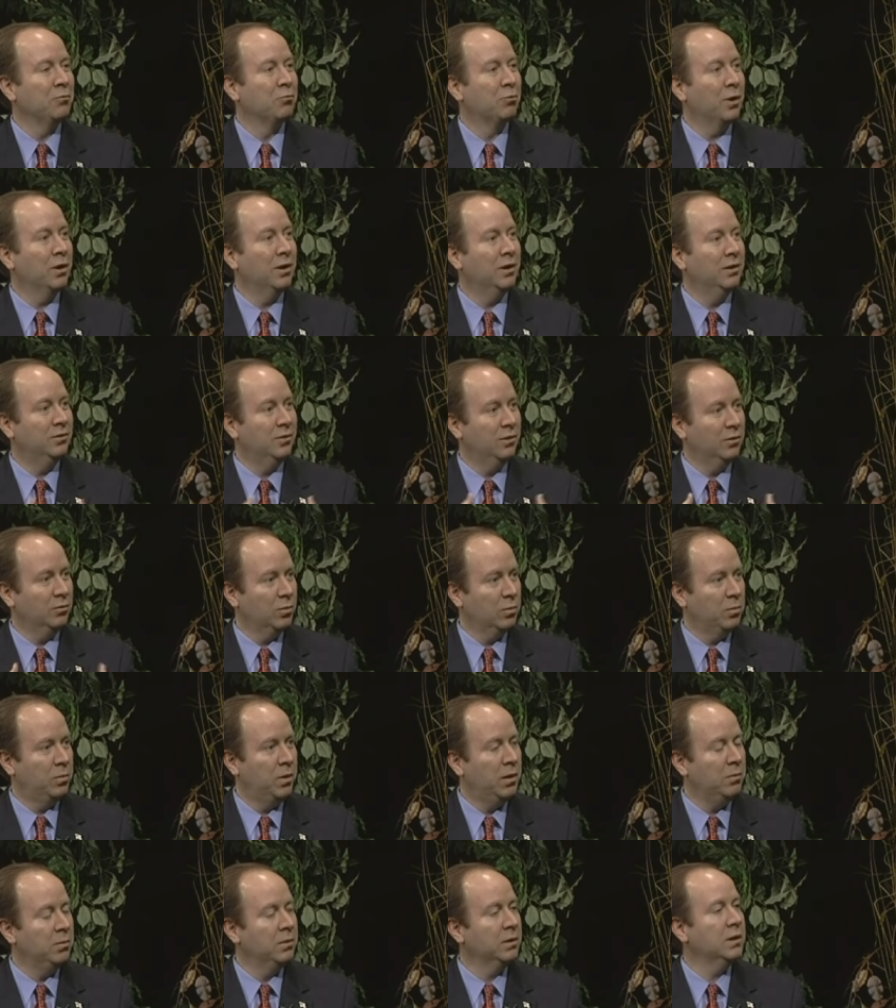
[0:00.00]
run as a
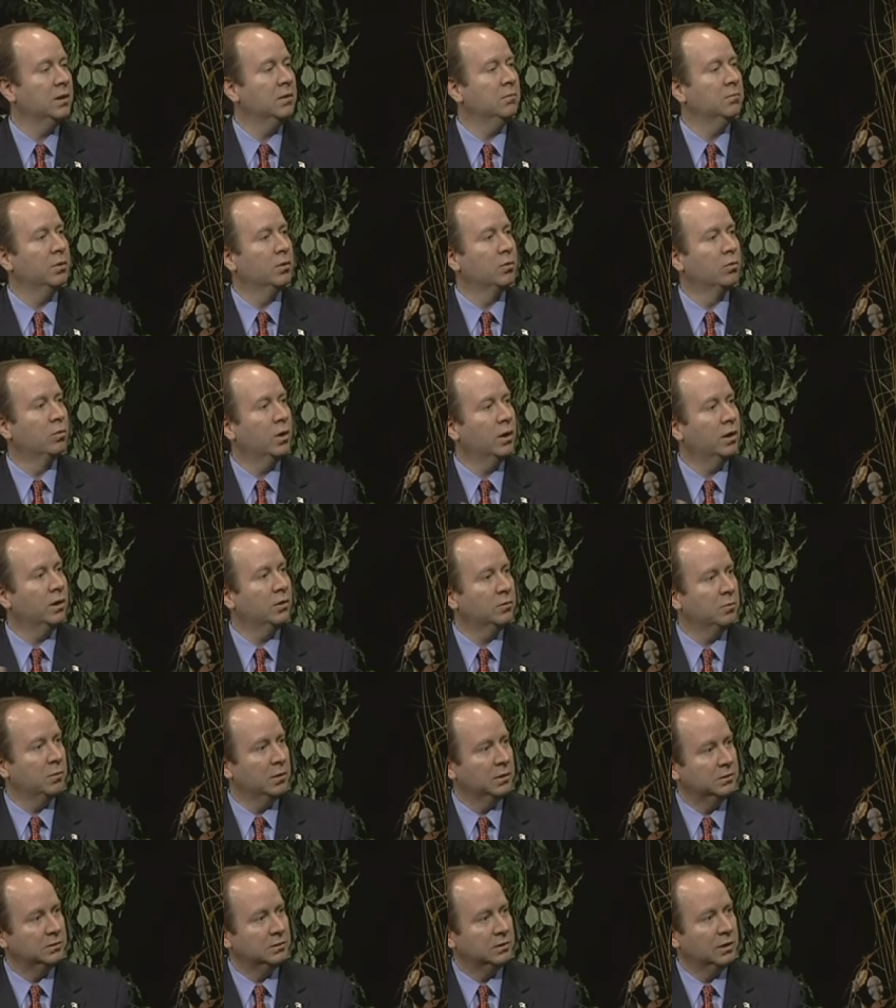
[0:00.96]
Republican, but run
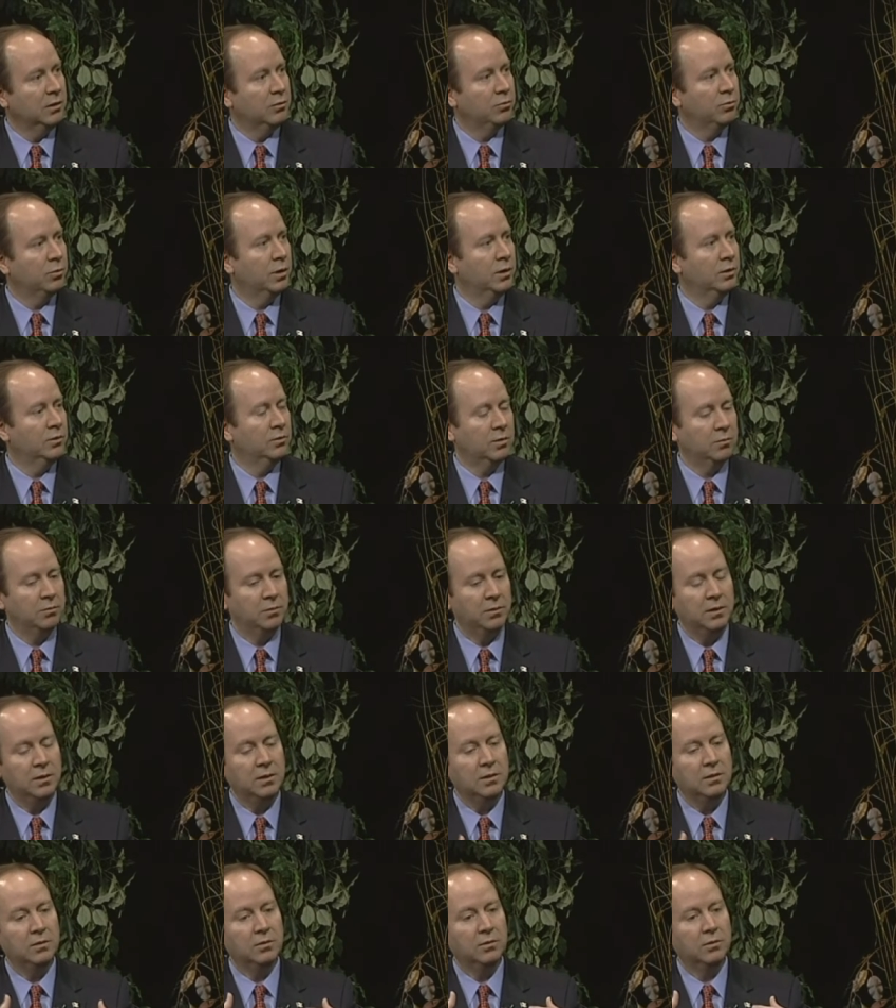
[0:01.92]
as myself, run as
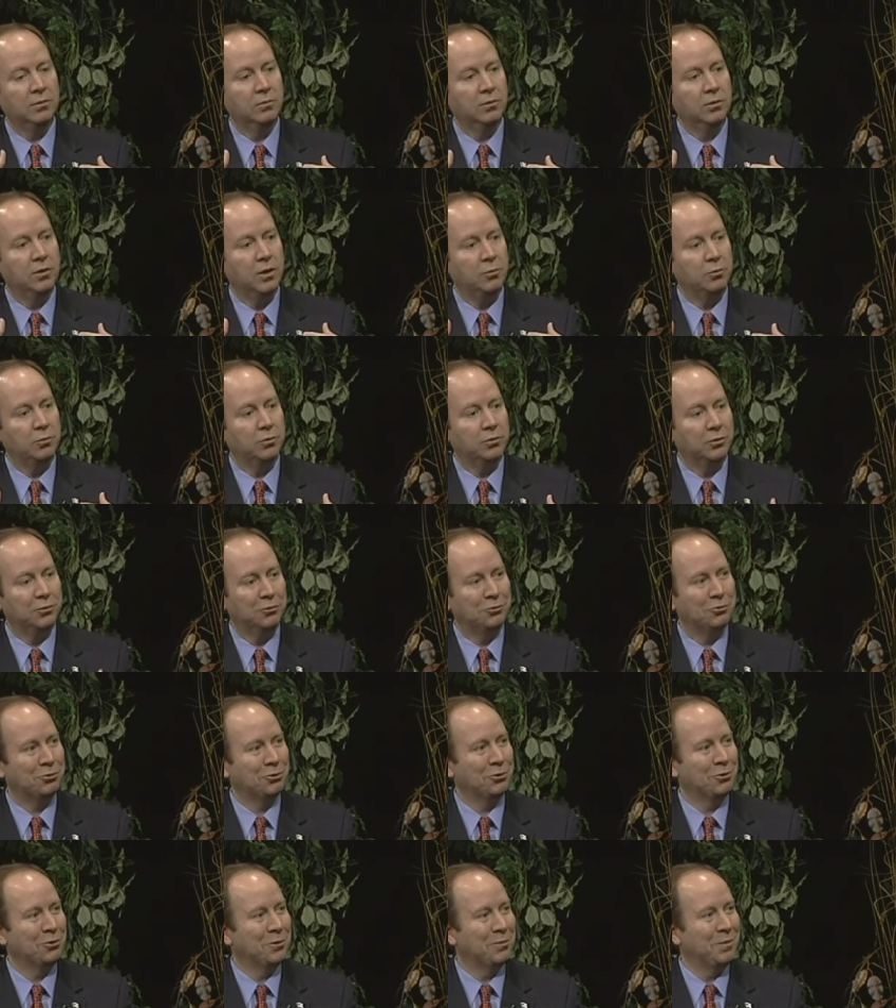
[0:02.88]
something that was
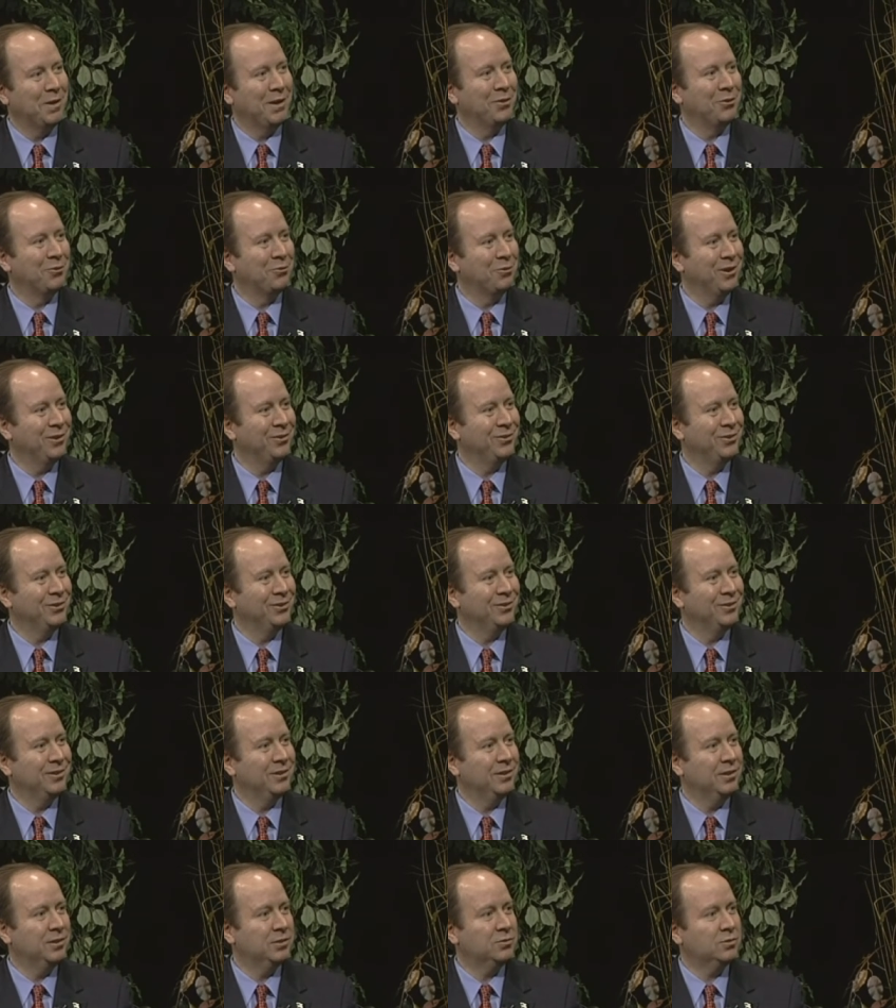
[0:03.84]
concerned about the
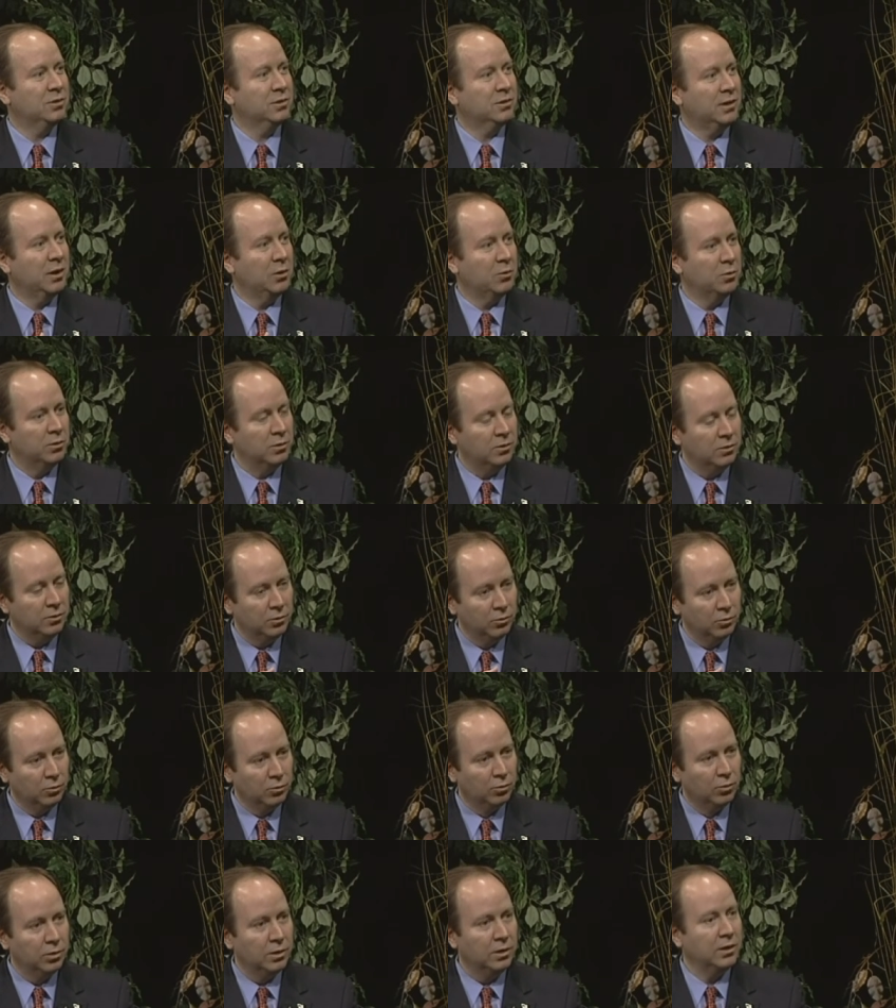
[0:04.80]
residents of the district that would
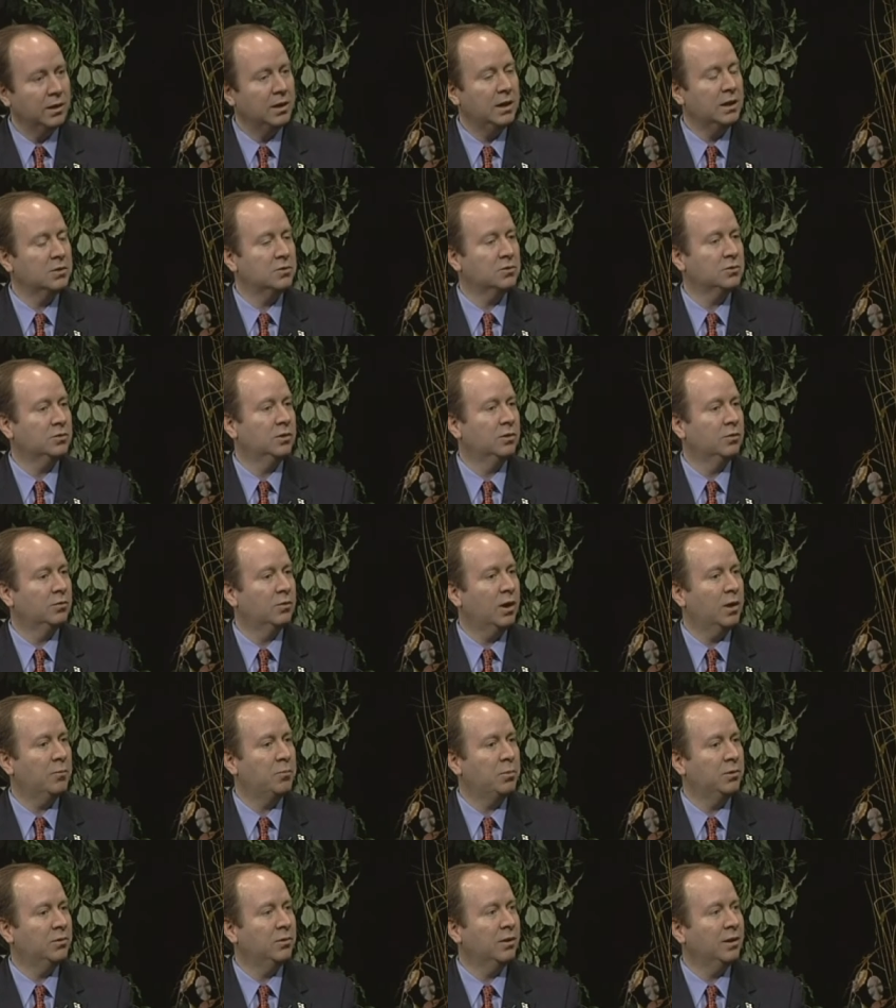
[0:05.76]
really interested in
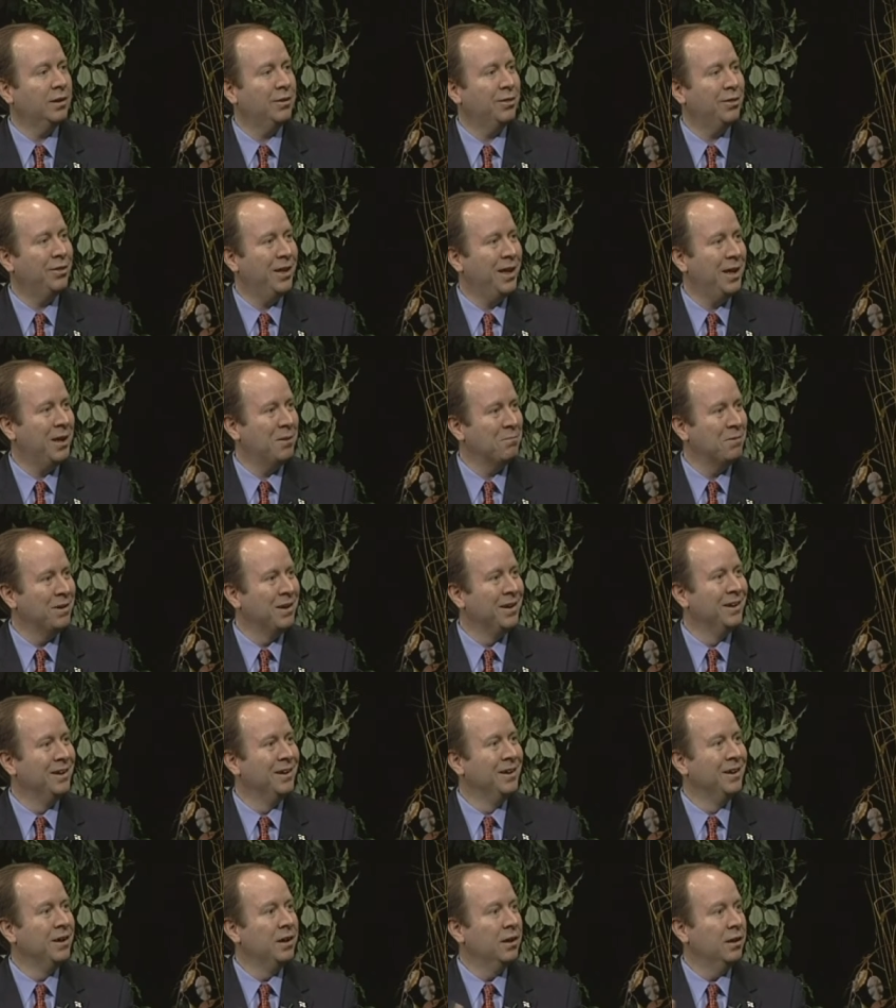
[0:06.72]
representing them
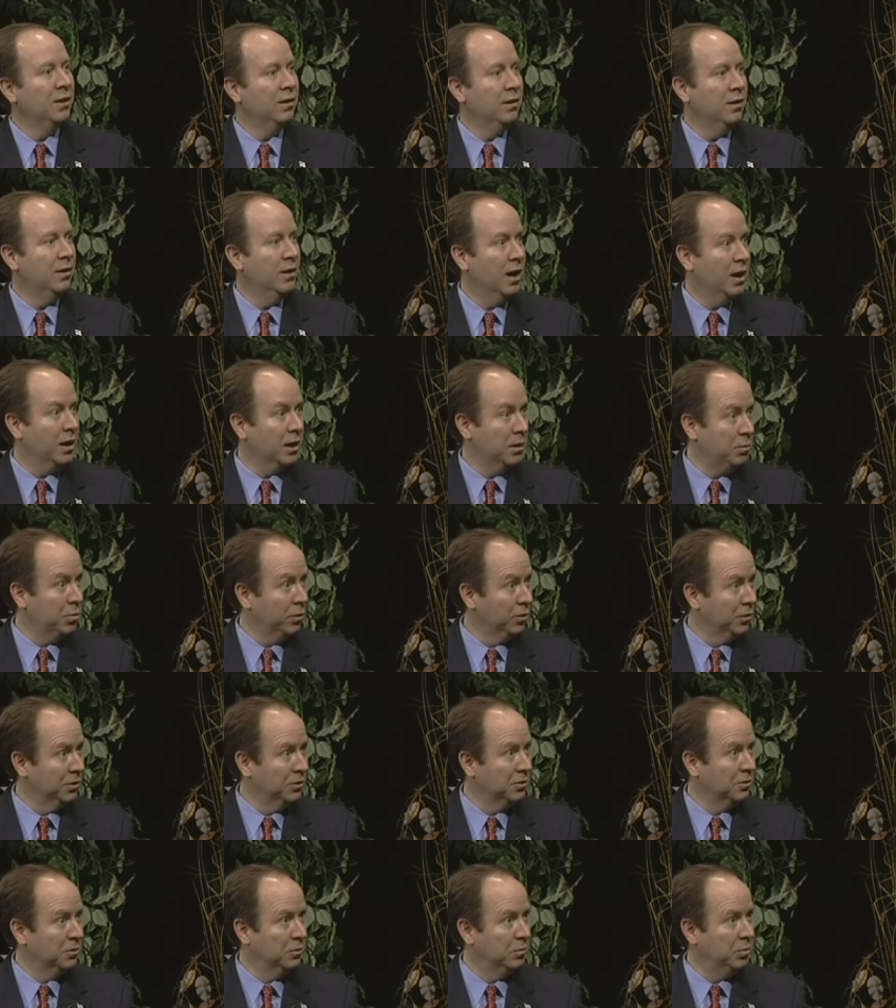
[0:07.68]
not a
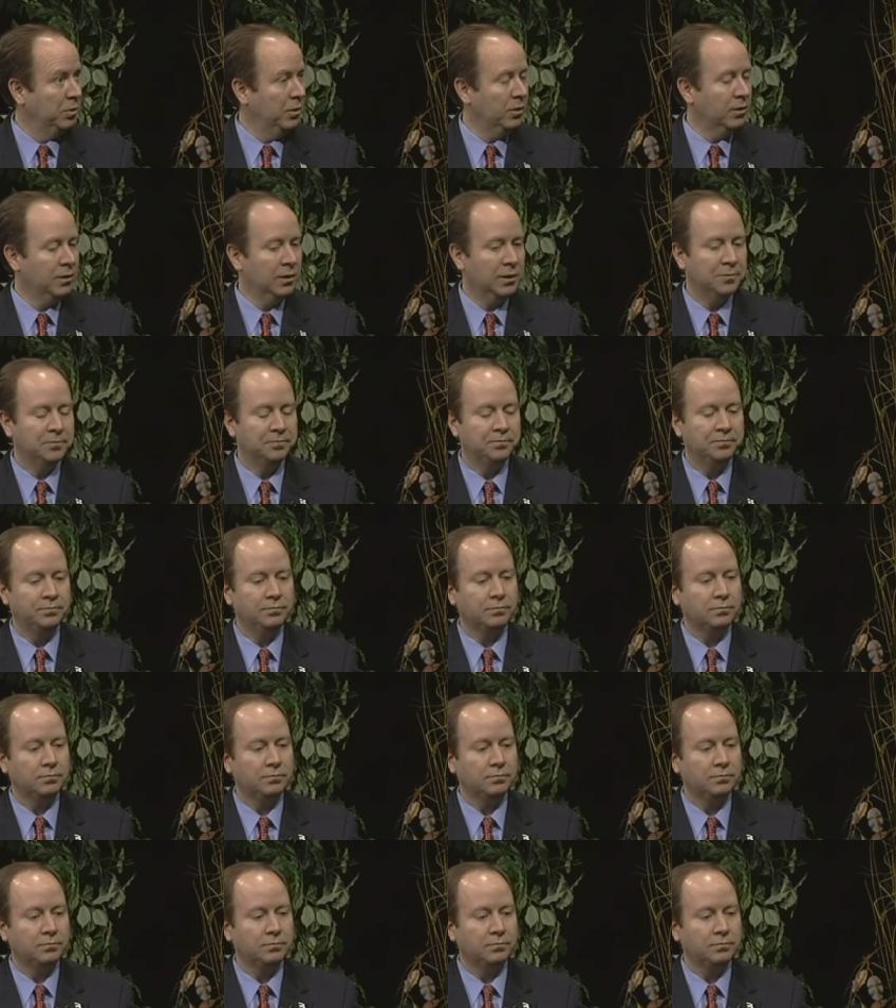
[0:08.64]
political party.